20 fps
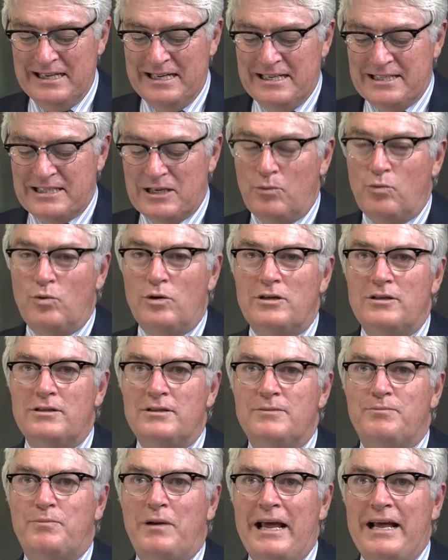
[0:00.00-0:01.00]
So what are
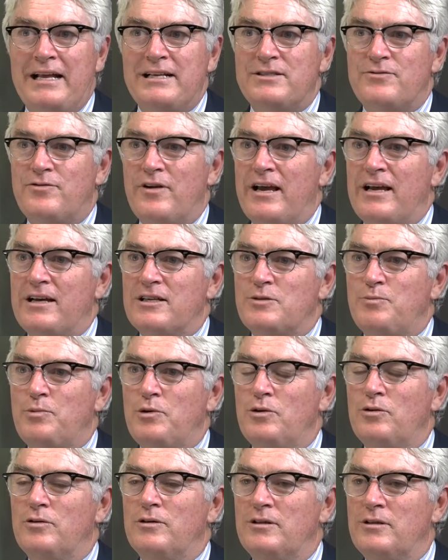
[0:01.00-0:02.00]
the plans for
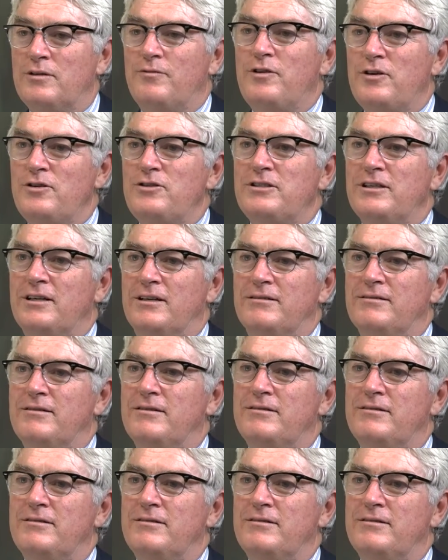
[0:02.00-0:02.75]
AngusPure in the future?